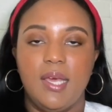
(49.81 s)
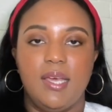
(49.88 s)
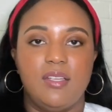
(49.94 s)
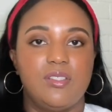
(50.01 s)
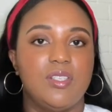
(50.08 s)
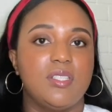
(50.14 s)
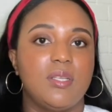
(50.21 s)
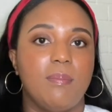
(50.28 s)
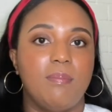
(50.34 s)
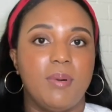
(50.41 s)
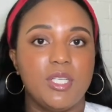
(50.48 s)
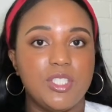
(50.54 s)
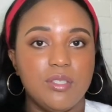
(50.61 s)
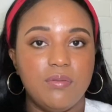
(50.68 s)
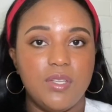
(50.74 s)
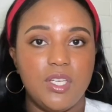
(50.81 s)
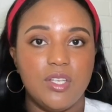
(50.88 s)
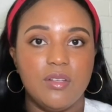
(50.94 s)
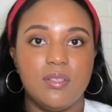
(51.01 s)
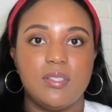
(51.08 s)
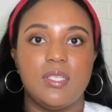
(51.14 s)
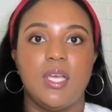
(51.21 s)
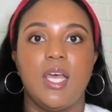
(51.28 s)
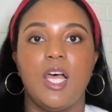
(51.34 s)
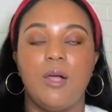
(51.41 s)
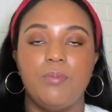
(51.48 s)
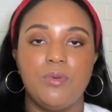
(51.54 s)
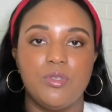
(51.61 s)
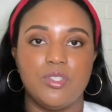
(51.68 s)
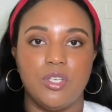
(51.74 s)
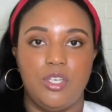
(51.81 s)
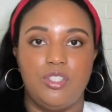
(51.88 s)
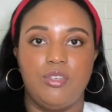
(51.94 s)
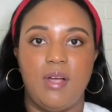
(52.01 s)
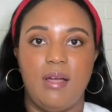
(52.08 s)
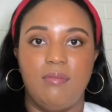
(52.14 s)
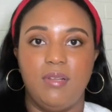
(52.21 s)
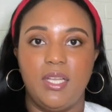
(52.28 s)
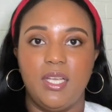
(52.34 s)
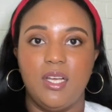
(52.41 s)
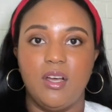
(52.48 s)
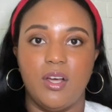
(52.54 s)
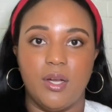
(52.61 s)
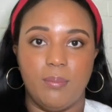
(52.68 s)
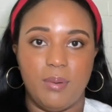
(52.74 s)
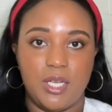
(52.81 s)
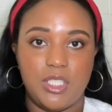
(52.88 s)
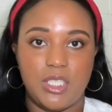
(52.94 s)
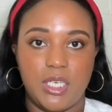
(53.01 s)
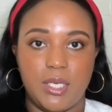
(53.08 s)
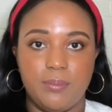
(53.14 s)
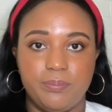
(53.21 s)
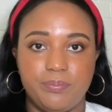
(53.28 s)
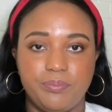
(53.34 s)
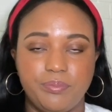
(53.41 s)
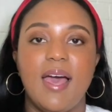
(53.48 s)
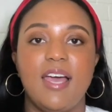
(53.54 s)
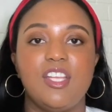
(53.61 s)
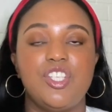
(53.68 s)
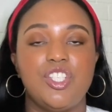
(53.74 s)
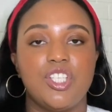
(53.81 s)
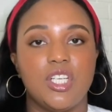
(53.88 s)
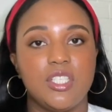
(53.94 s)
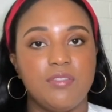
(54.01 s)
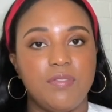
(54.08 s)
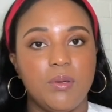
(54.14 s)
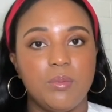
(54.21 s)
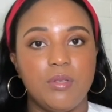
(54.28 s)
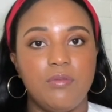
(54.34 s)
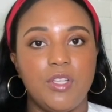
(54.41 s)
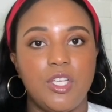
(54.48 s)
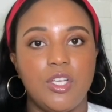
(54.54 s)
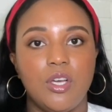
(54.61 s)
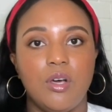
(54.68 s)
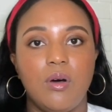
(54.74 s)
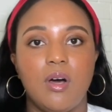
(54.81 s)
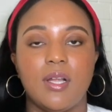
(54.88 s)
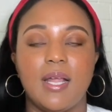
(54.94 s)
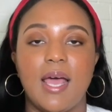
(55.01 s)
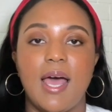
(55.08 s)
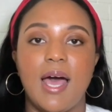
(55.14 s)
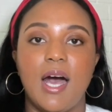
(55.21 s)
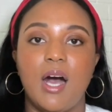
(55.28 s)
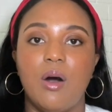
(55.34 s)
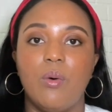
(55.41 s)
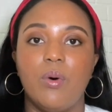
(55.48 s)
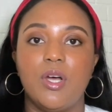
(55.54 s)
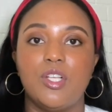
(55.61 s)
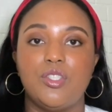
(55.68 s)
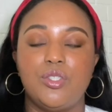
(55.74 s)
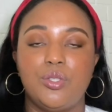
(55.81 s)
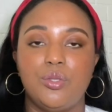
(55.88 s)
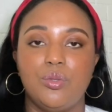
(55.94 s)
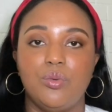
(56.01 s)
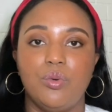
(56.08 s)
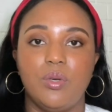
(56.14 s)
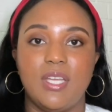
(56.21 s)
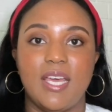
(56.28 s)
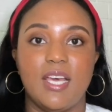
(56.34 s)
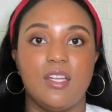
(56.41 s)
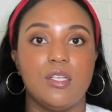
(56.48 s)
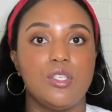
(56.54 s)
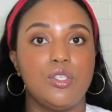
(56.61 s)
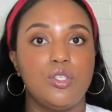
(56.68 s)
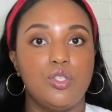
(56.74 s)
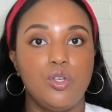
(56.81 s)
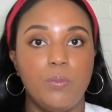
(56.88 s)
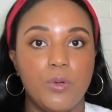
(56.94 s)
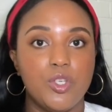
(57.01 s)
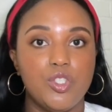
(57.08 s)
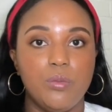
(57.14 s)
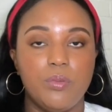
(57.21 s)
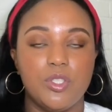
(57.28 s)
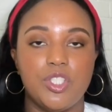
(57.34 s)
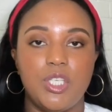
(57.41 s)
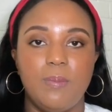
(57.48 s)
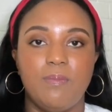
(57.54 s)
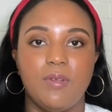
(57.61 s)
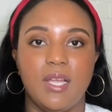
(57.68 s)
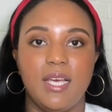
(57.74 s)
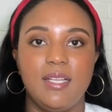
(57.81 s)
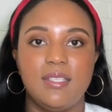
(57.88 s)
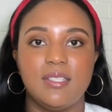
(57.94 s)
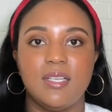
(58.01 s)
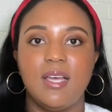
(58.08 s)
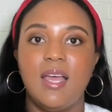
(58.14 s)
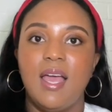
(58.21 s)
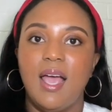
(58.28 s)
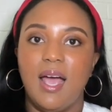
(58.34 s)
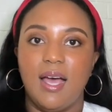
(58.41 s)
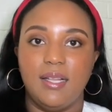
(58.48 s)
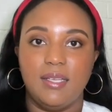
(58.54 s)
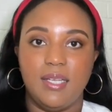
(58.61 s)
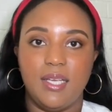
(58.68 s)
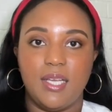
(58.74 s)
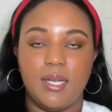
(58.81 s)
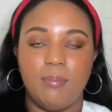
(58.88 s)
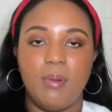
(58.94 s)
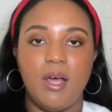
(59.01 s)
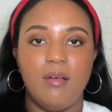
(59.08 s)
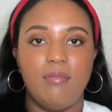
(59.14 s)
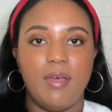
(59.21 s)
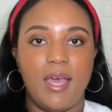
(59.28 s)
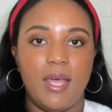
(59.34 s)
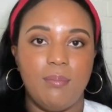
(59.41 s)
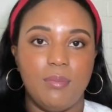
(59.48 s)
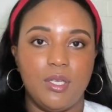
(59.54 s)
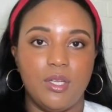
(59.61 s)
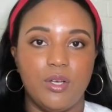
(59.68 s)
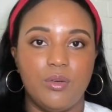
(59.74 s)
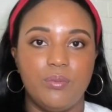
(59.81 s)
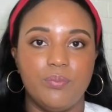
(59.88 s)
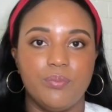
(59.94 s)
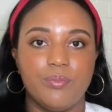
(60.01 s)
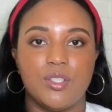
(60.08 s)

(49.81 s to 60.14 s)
It's just a bunch of videos to help you start traveling on a budget I just filmed a video on how to get super super cheap flights. I'll link it above and below.